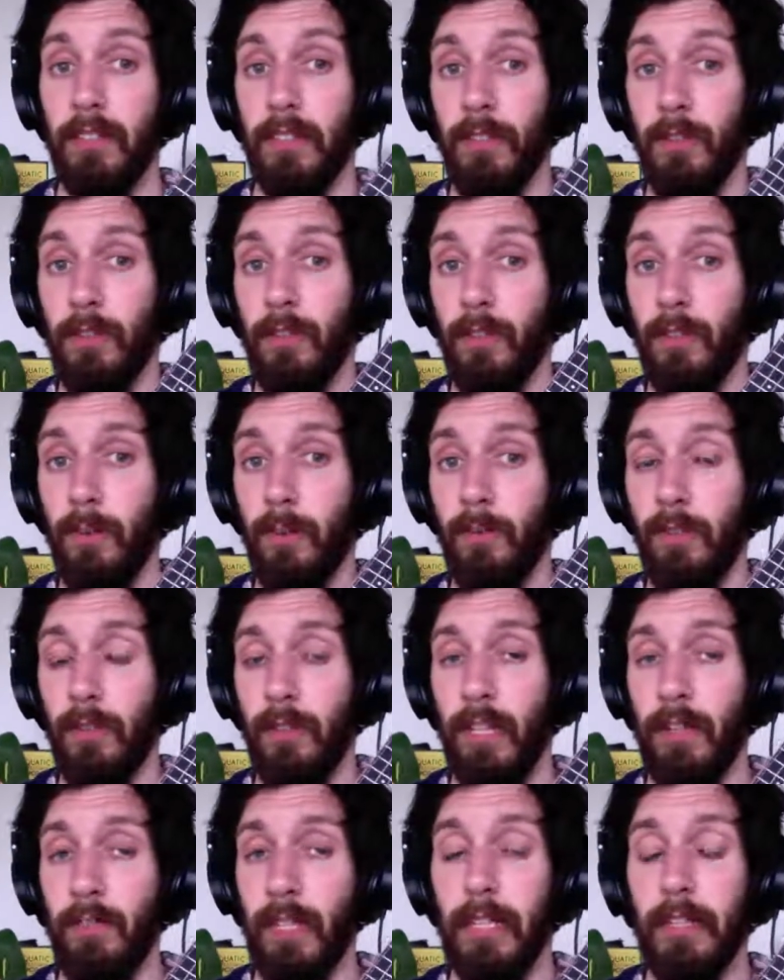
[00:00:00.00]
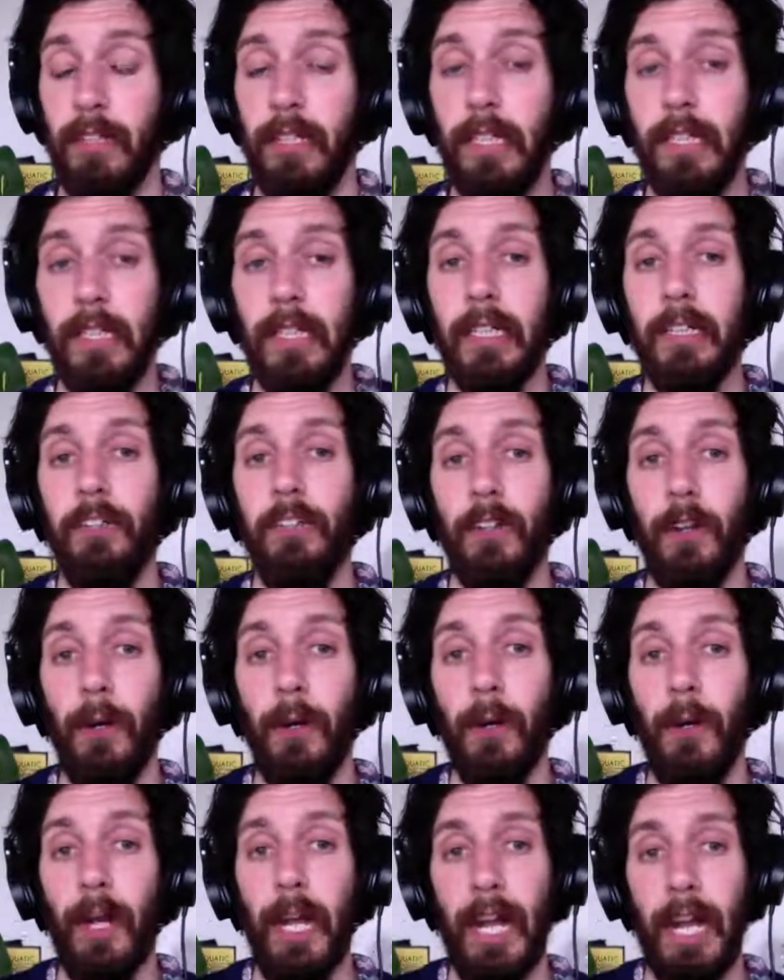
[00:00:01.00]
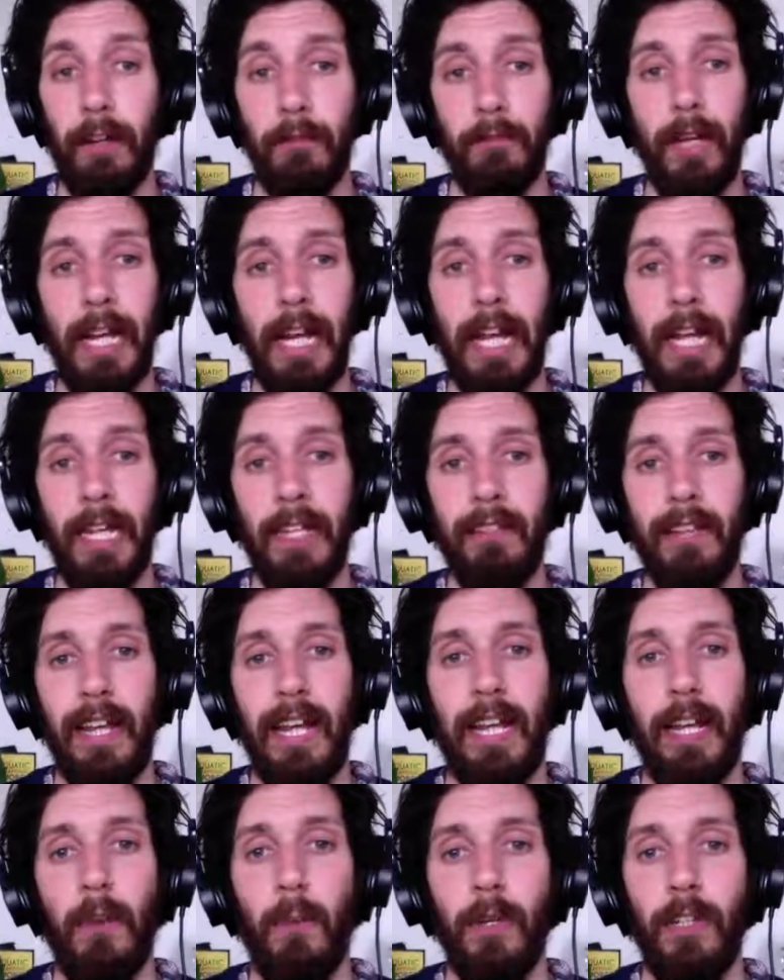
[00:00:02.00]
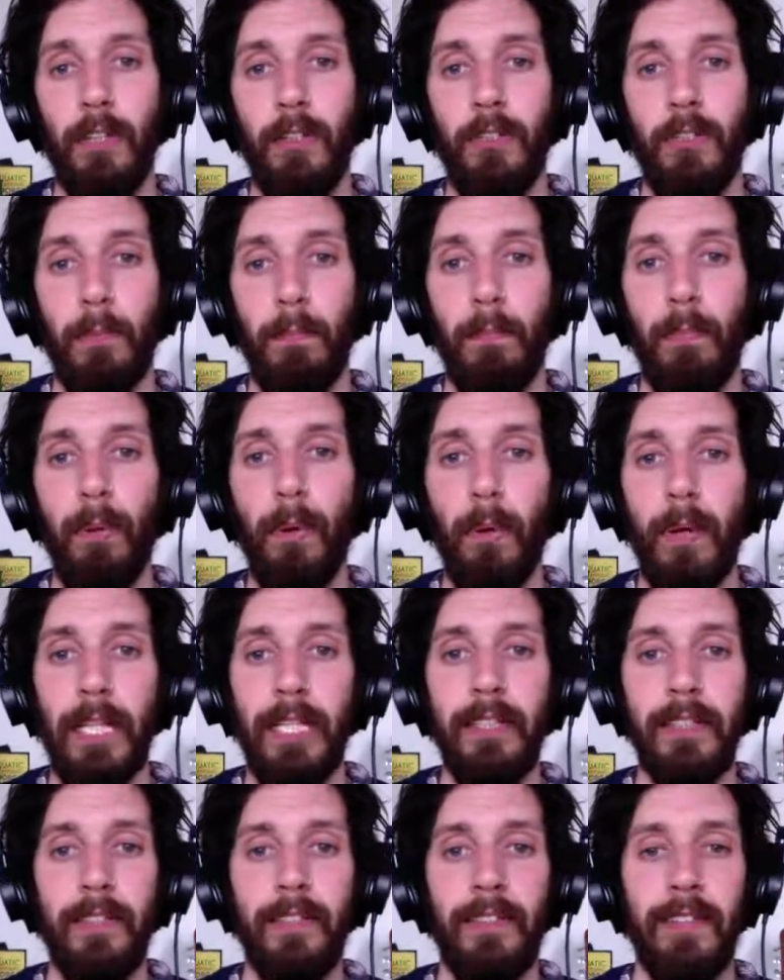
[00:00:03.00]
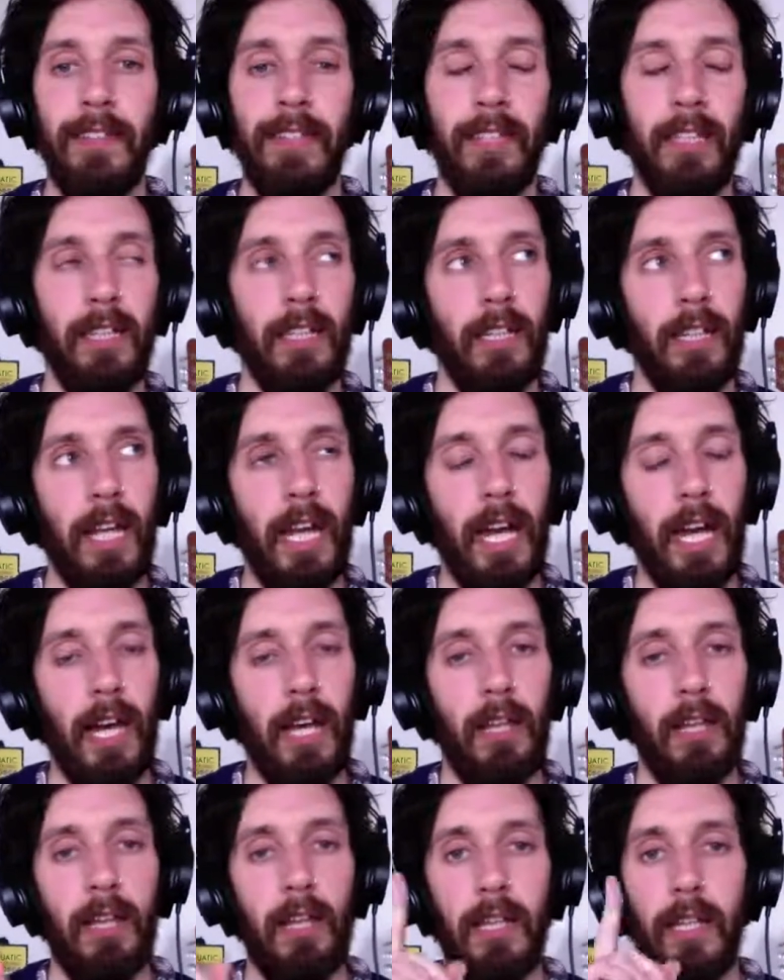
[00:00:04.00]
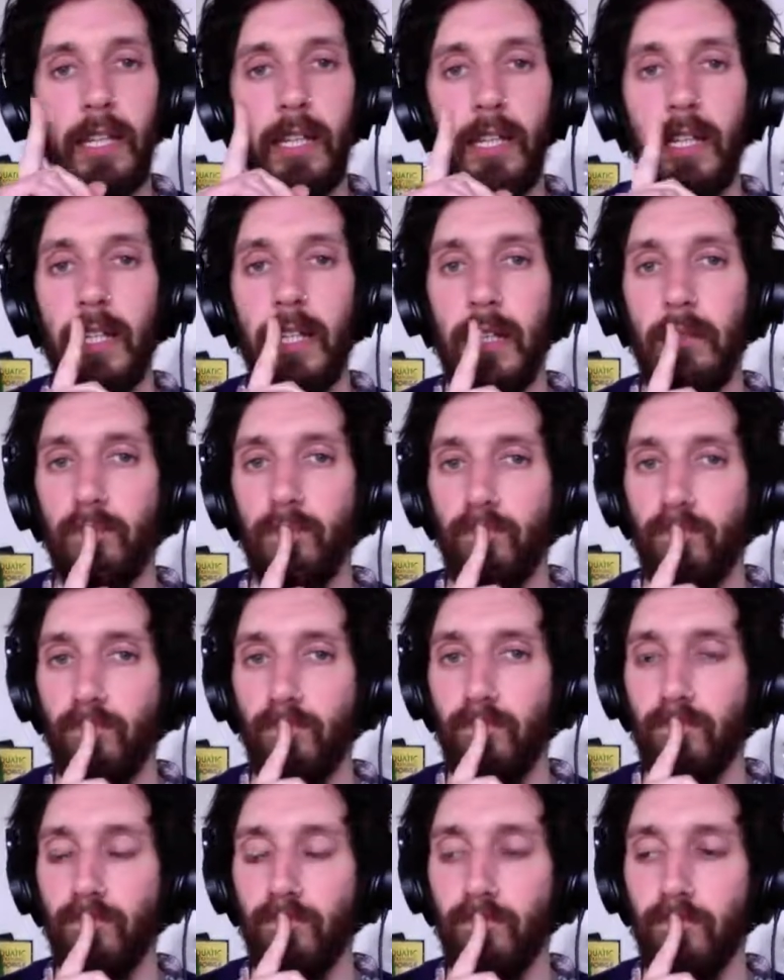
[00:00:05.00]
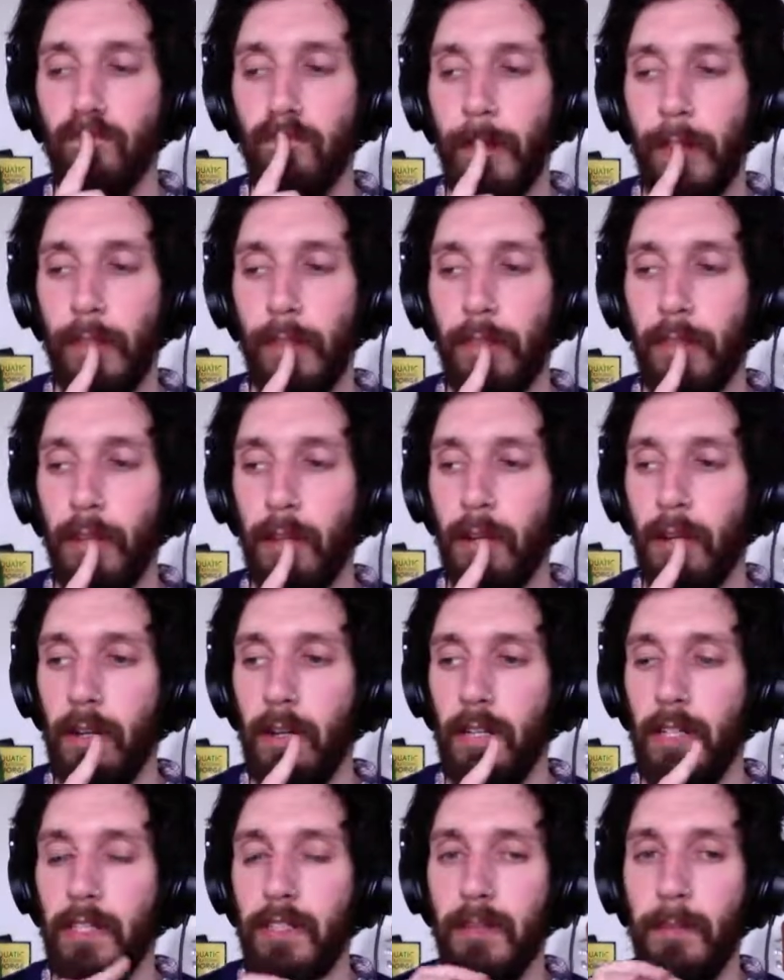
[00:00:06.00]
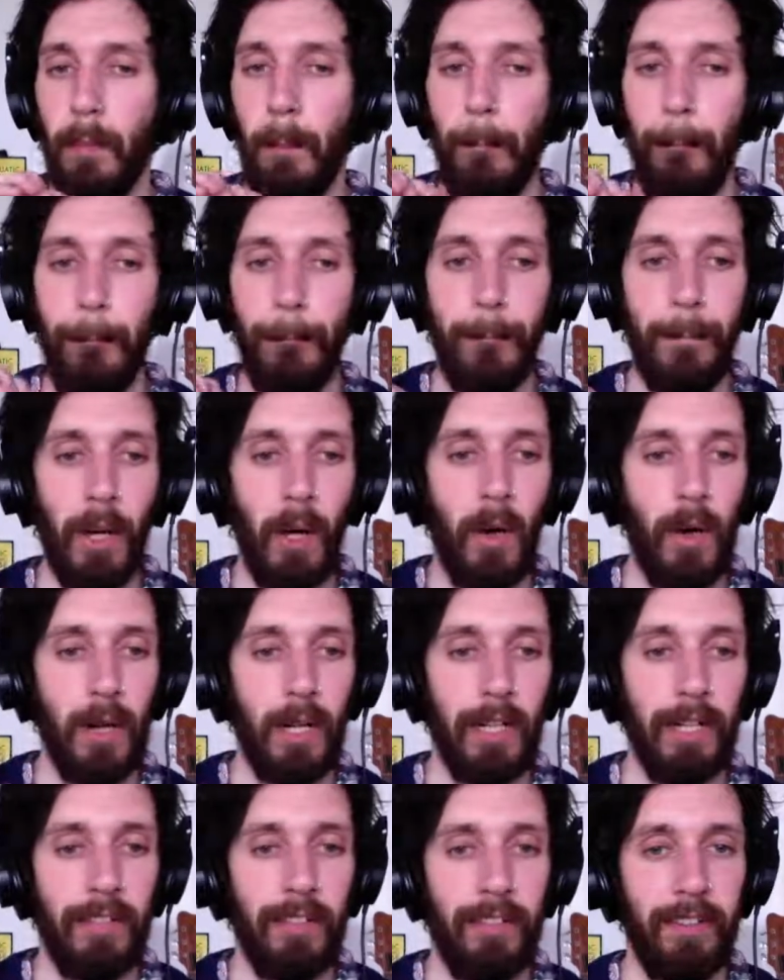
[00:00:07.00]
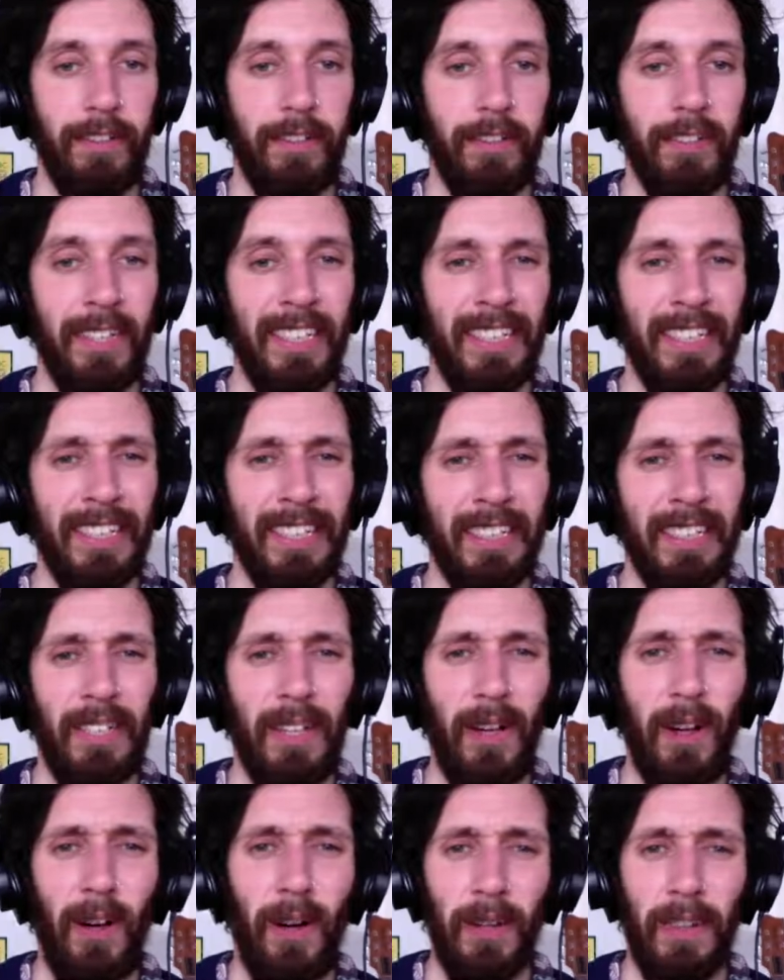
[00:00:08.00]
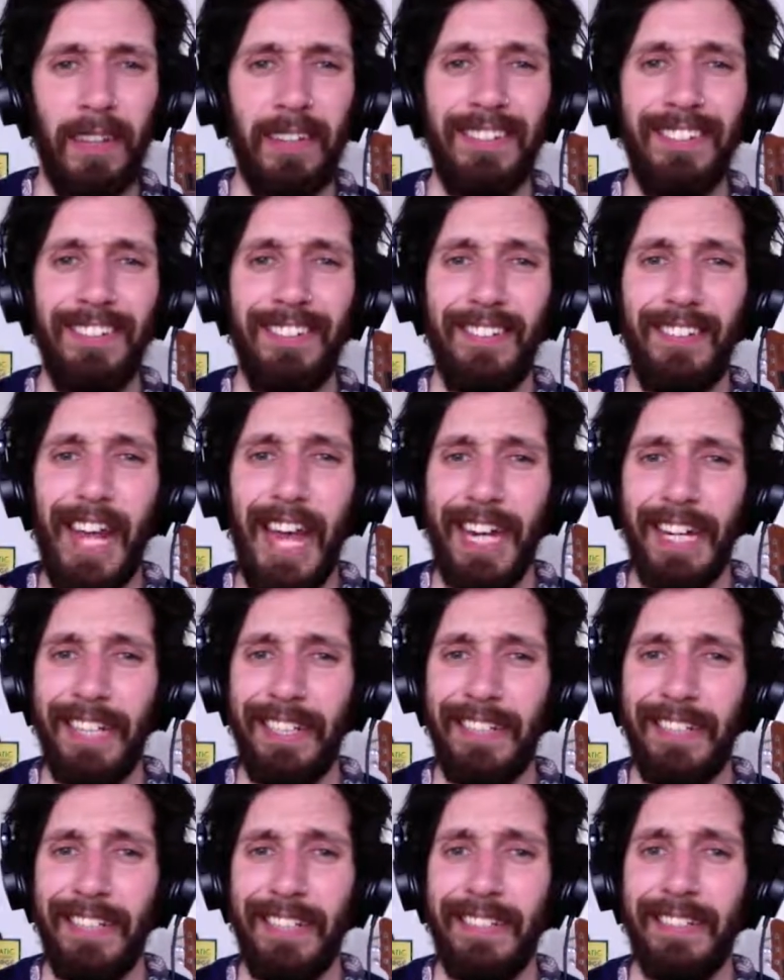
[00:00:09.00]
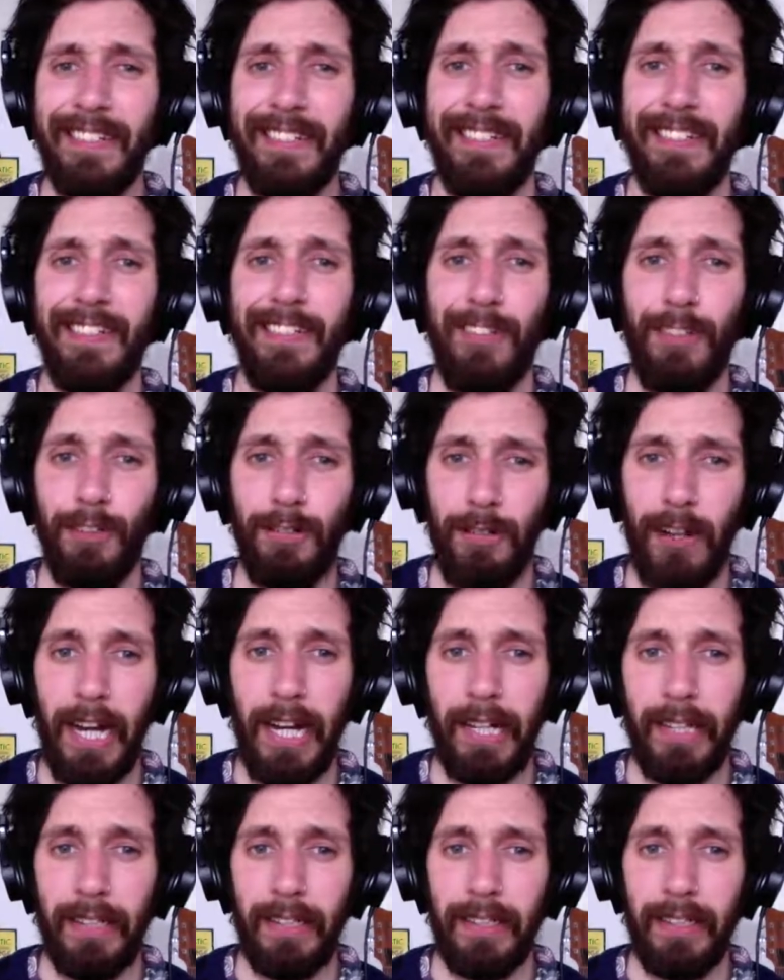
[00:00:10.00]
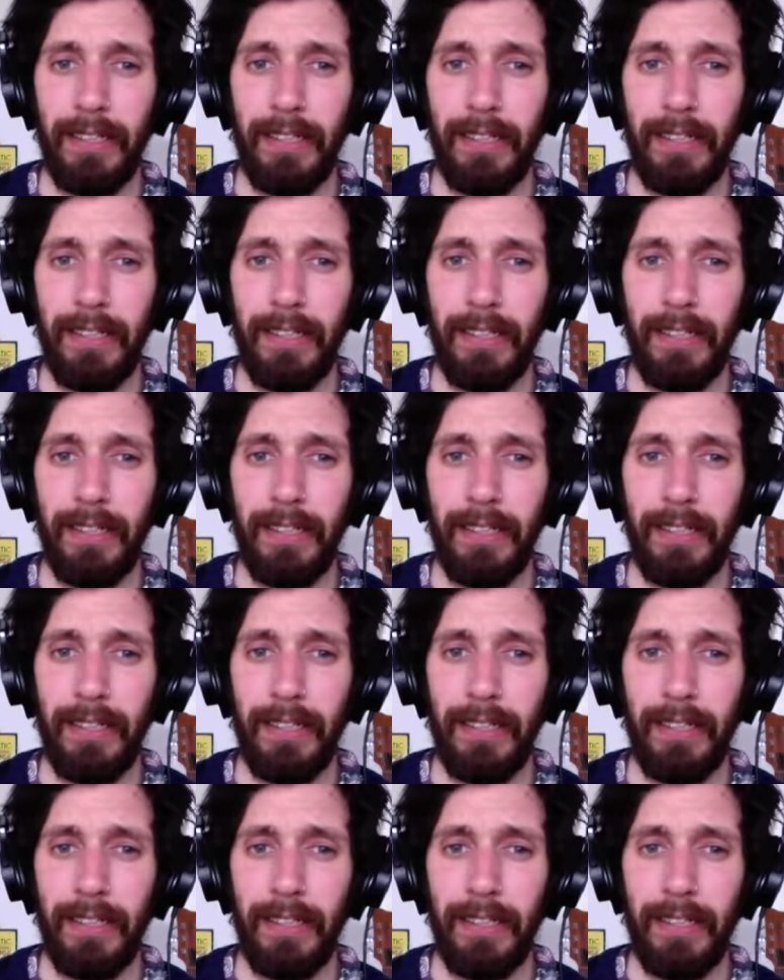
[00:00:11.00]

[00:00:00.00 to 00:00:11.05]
You do it with your left hand. So right hand, and I want you to point at the third box on the second string.